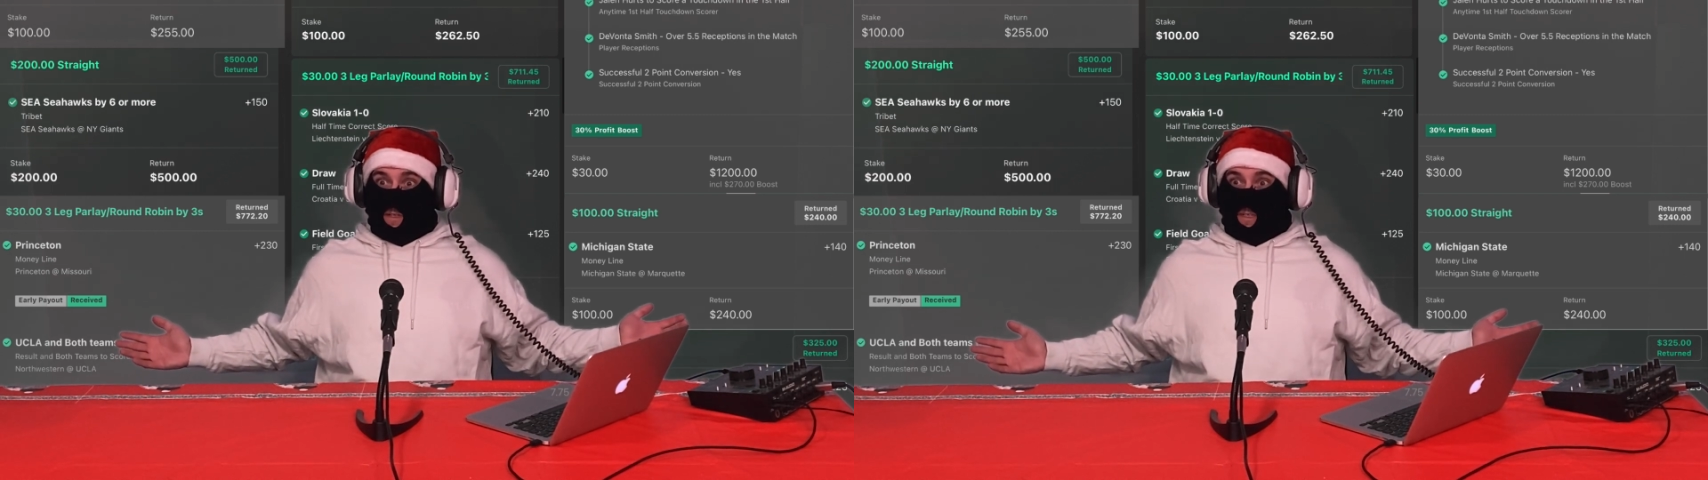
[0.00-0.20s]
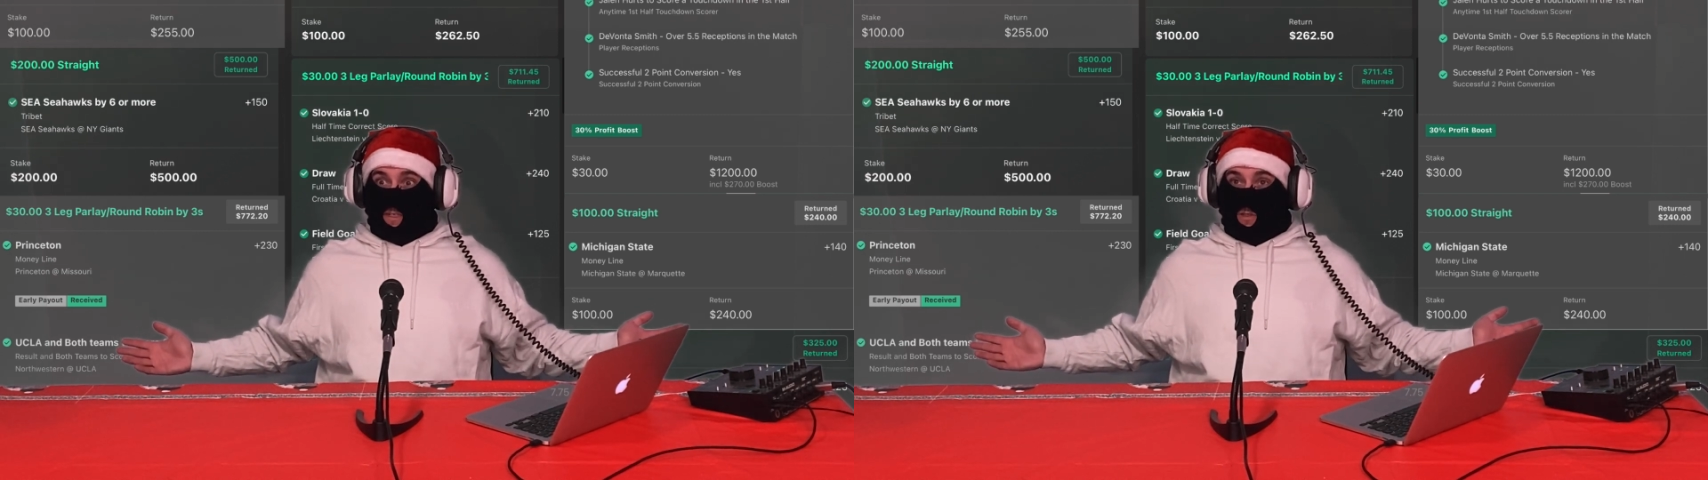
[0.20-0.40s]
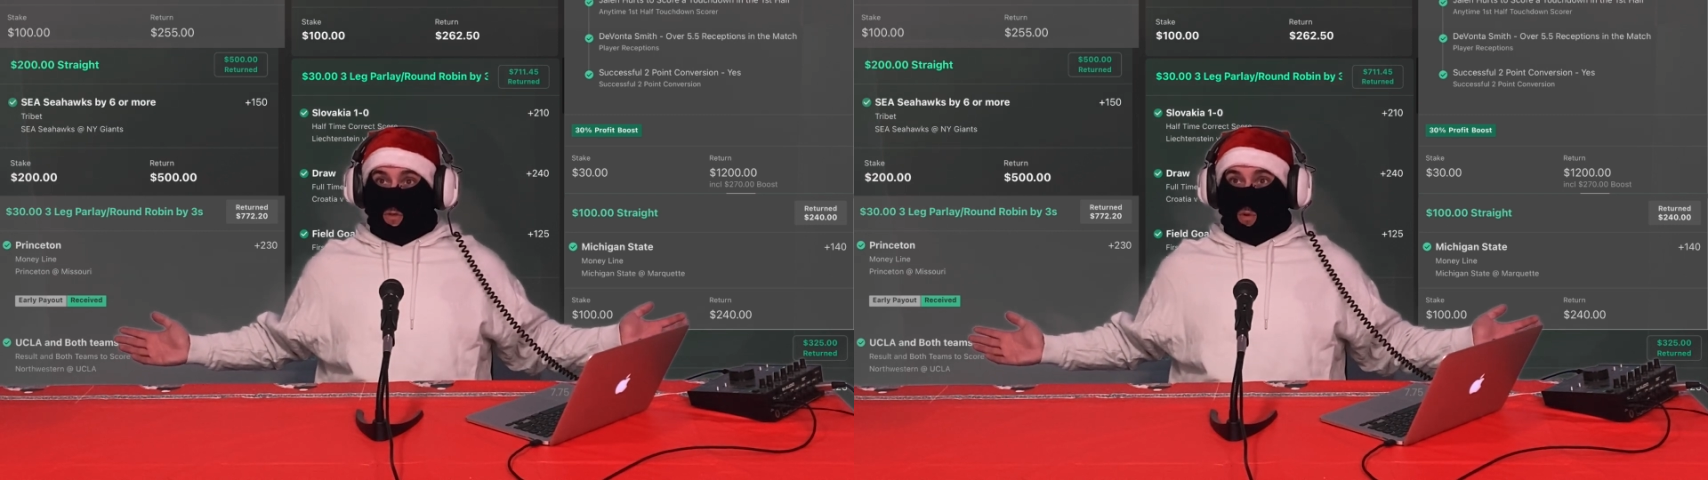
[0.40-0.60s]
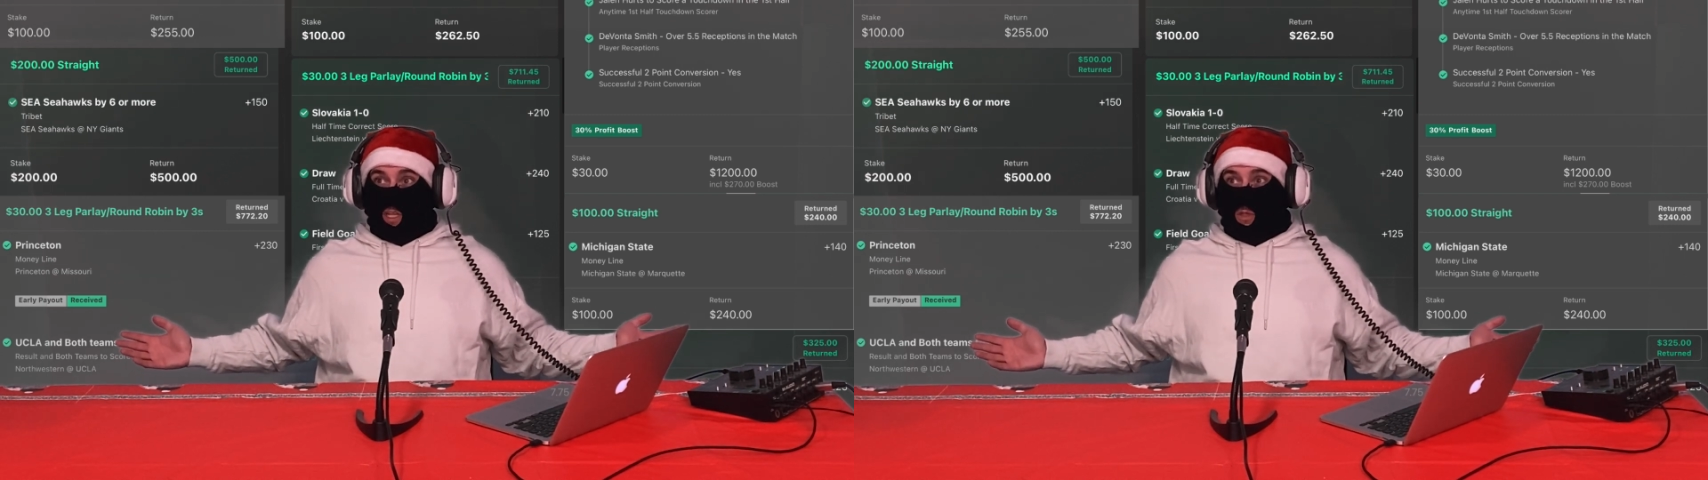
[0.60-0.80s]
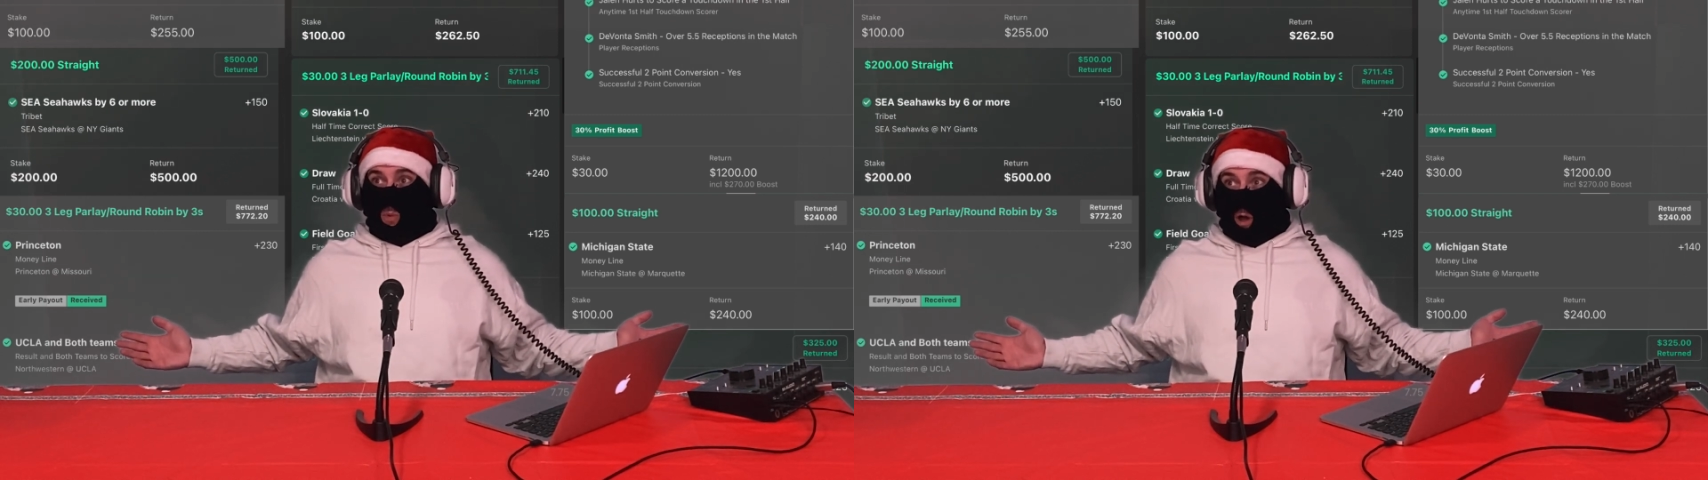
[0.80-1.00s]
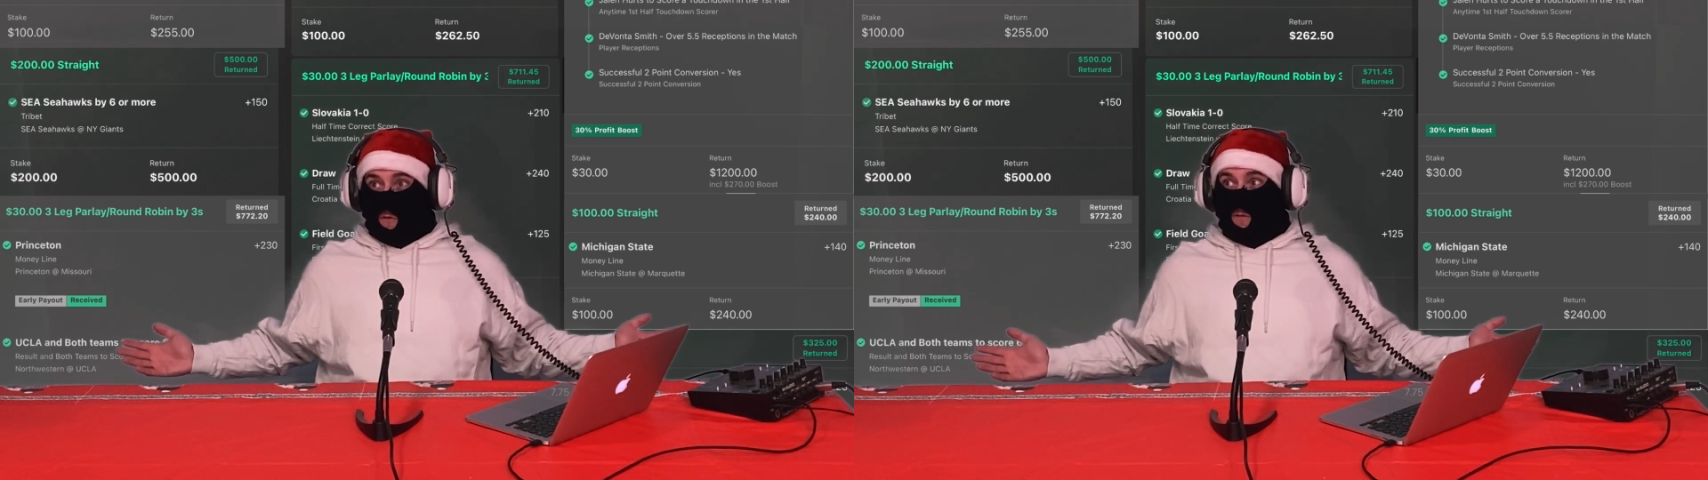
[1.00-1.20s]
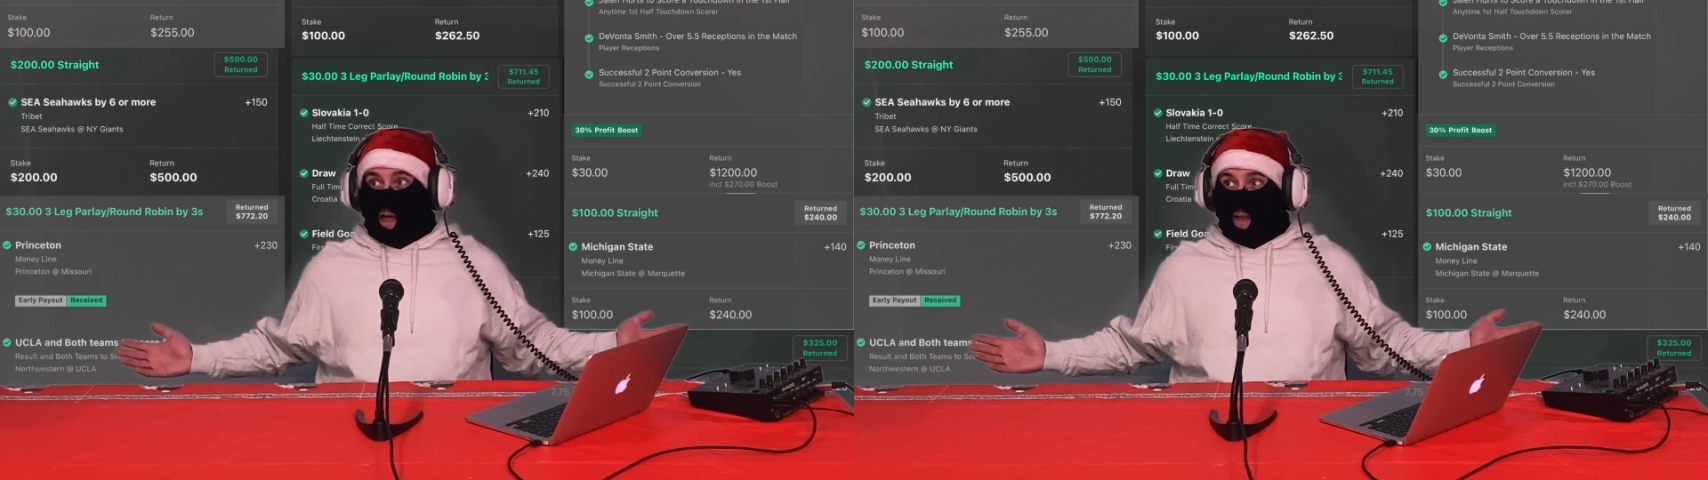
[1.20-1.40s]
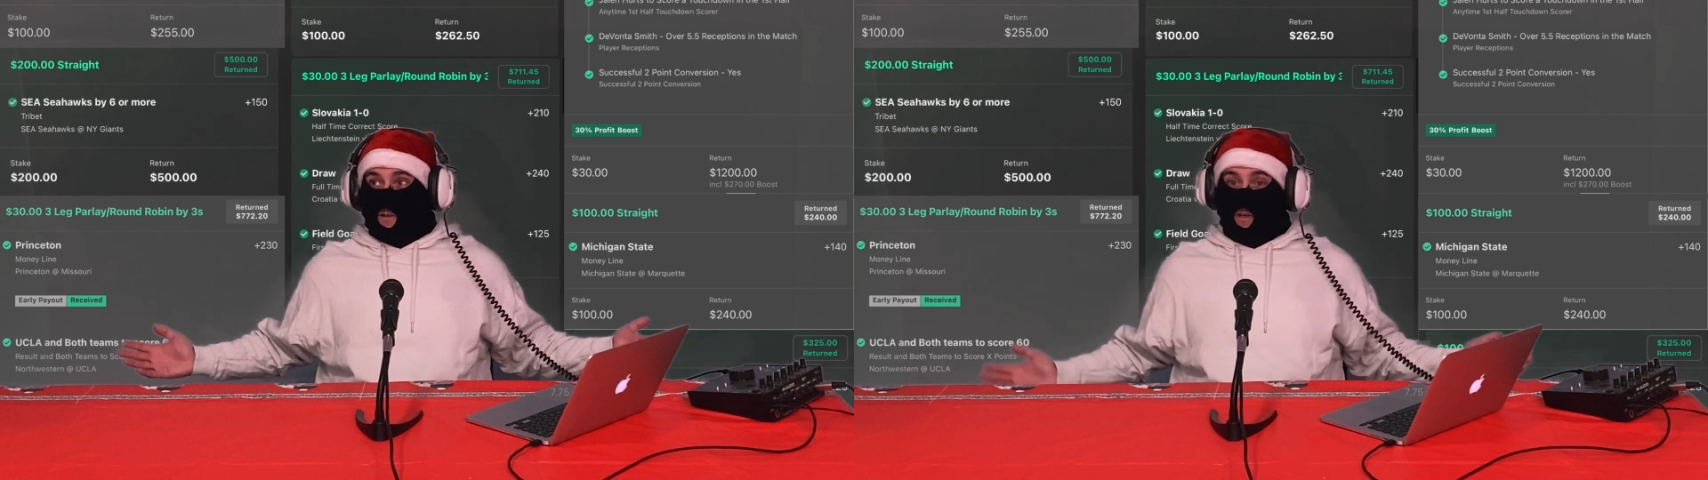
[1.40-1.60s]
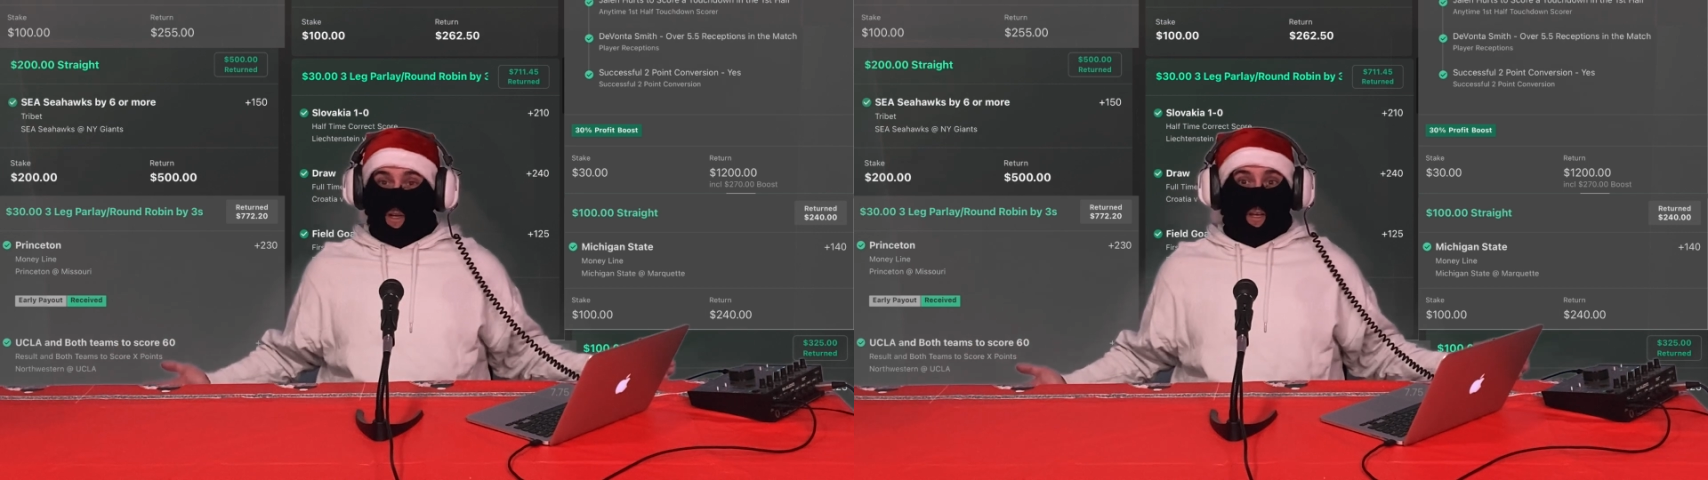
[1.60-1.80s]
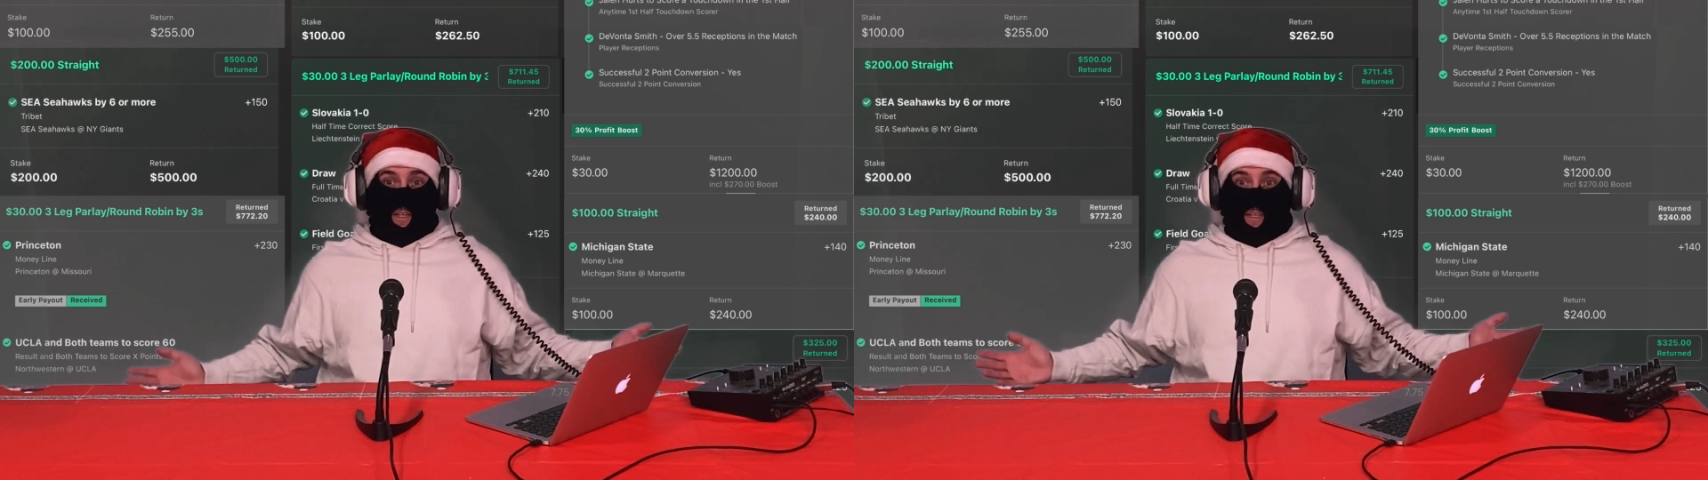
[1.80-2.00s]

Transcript: 2012 Flacco? The